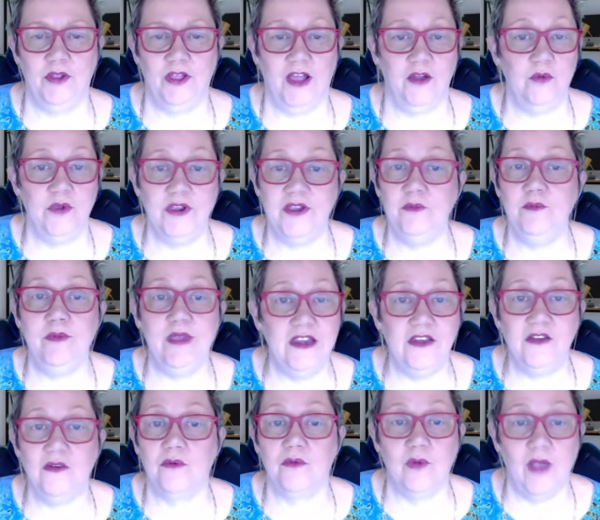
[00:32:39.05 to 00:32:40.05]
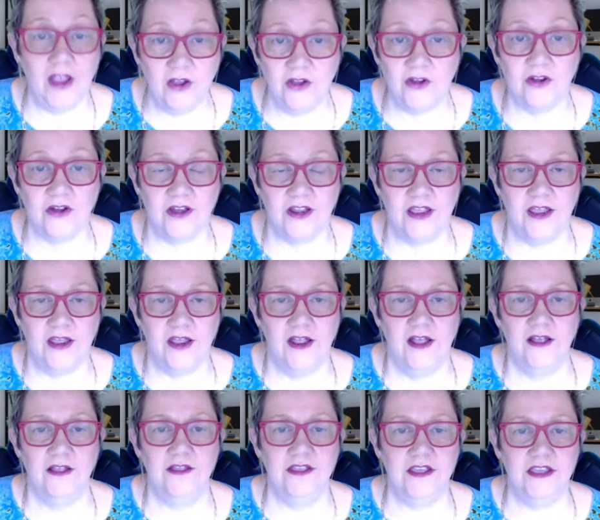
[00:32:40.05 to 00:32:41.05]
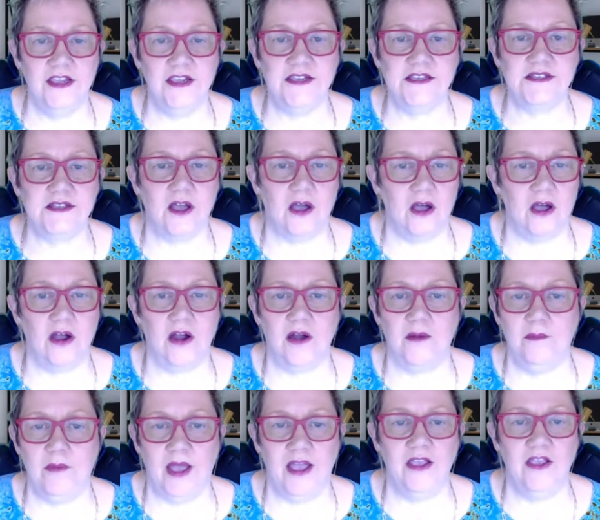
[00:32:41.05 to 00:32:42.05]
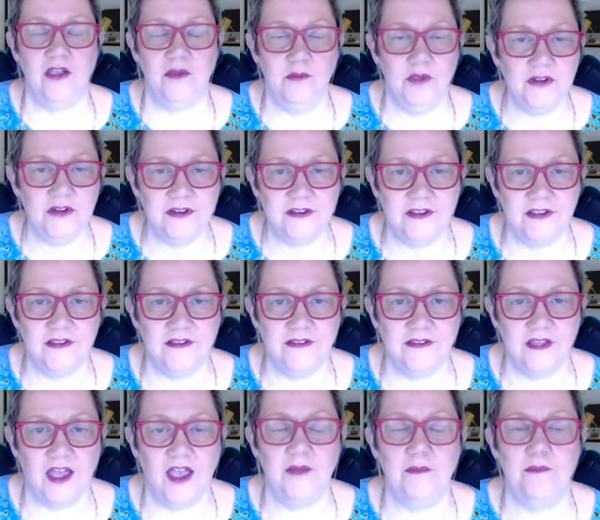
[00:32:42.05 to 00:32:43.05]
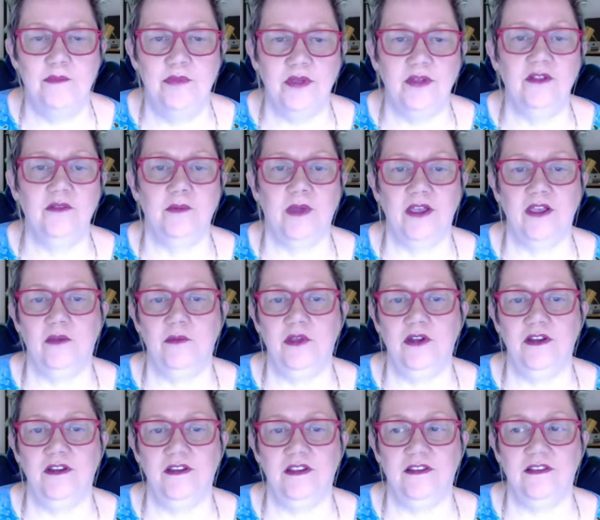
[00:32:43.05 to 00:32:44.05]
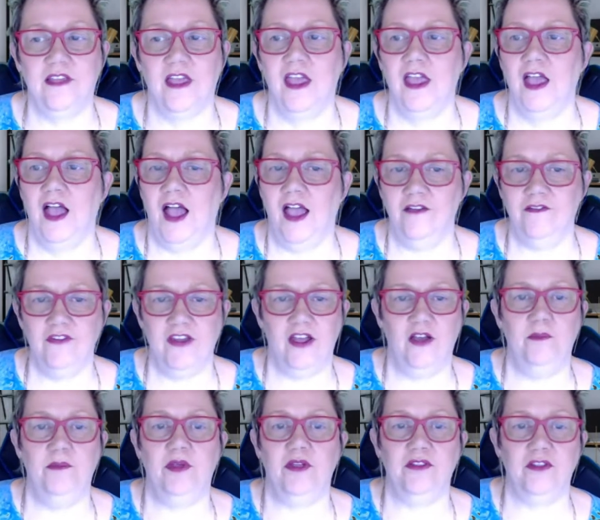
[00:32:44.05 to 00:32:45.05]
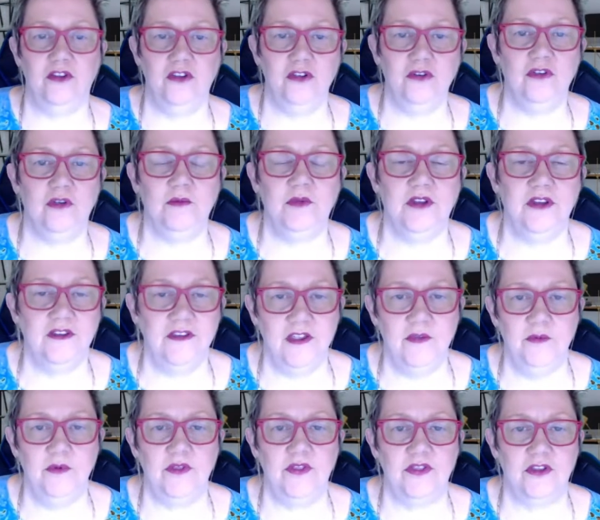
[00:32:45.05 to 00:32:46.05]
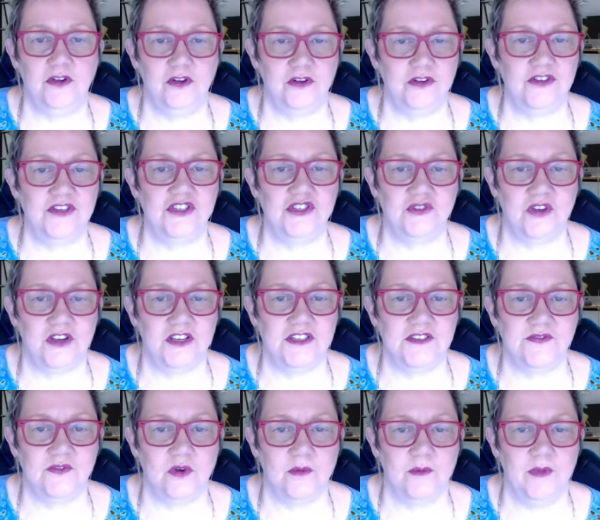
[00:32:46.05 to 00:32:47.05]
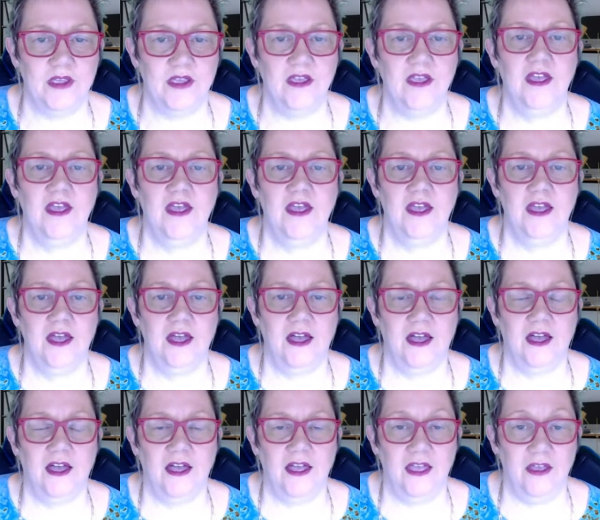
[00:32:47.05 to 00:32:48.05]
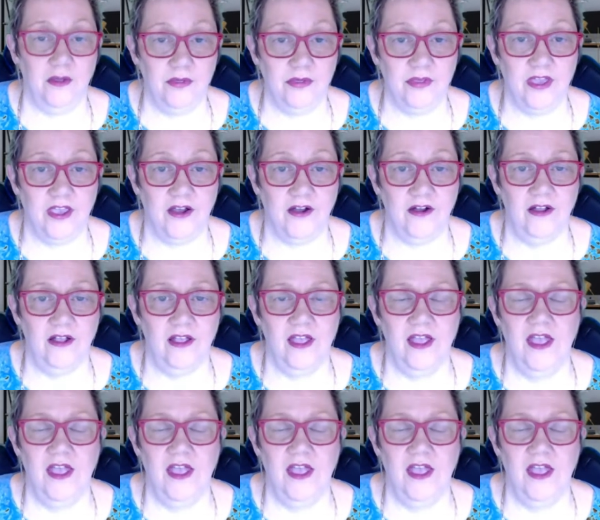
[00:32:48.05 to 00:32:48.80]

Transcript: And we meet regularly. These are my communities. I build my communities. I've now built a new community with the Nurses Transforming Healthcare.